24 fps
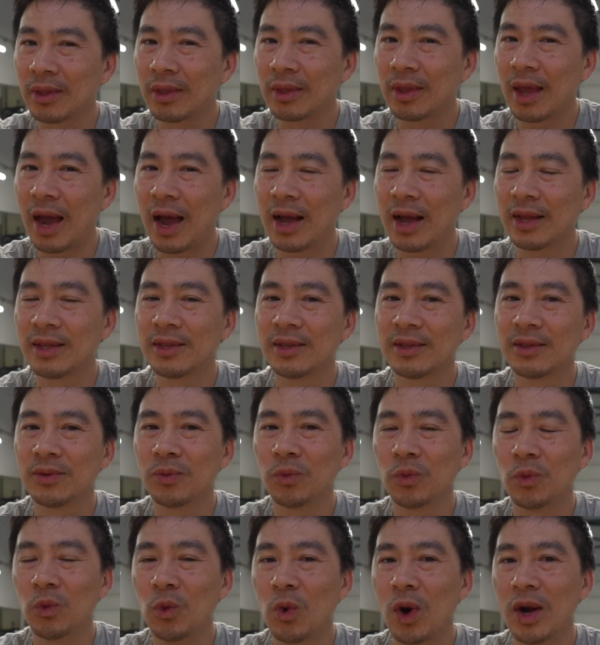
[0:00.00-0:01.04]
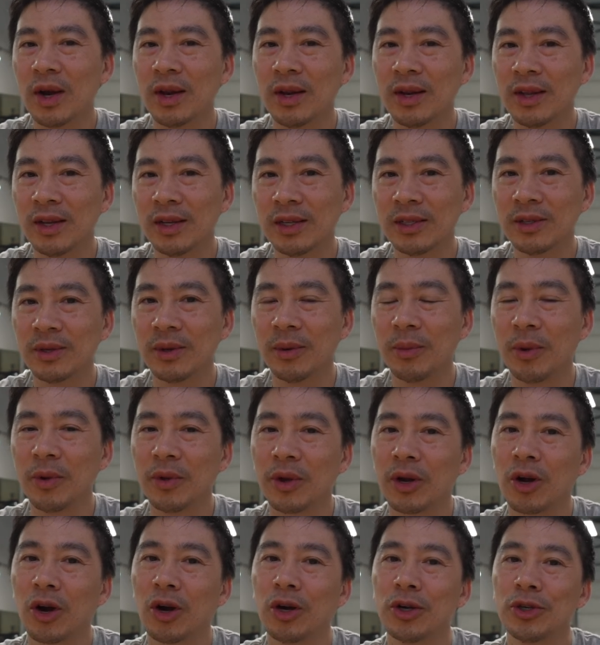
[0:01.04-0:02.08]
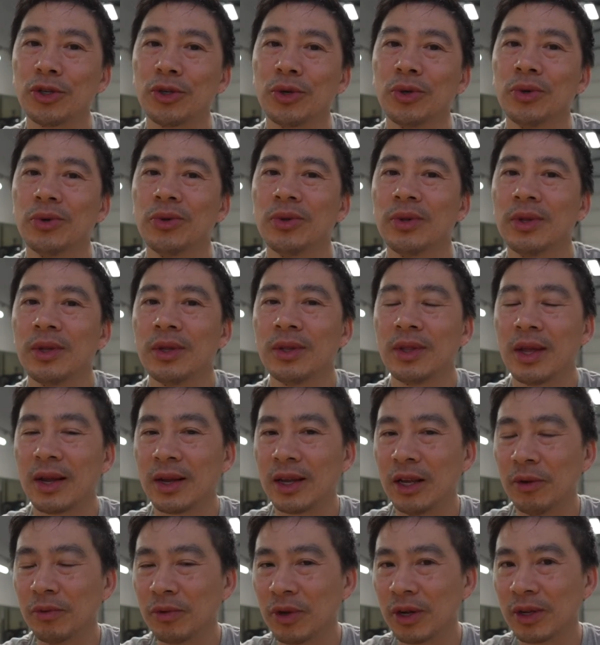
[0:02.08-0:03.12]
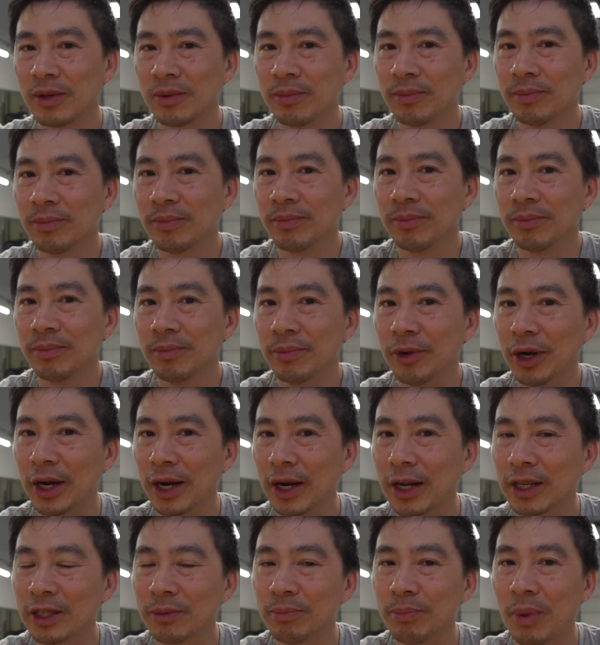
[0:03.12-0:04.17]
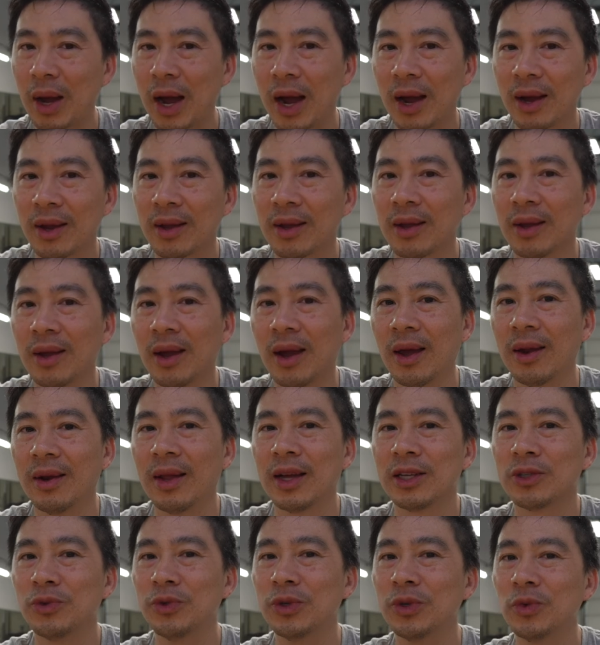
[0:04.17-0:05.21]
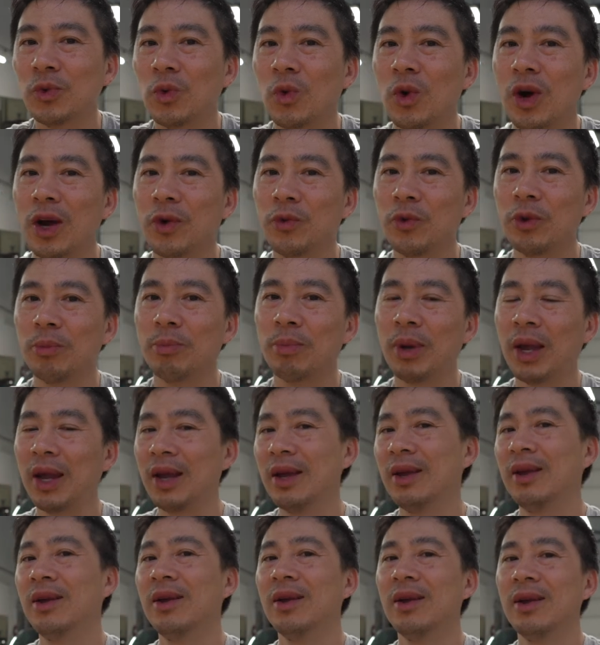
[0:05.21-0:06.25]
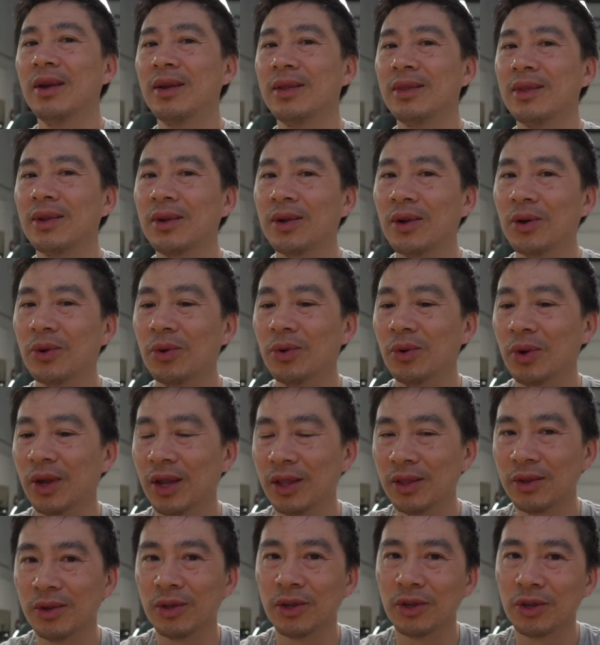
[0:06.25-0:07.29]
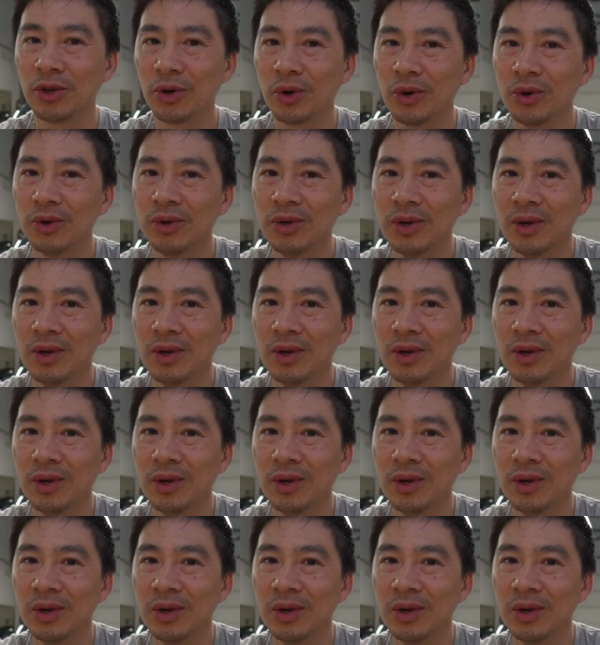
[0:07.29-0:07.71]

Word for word: that's what it is about a car show that keeps on bringing us back, and that's the reason why we pay to go into the show.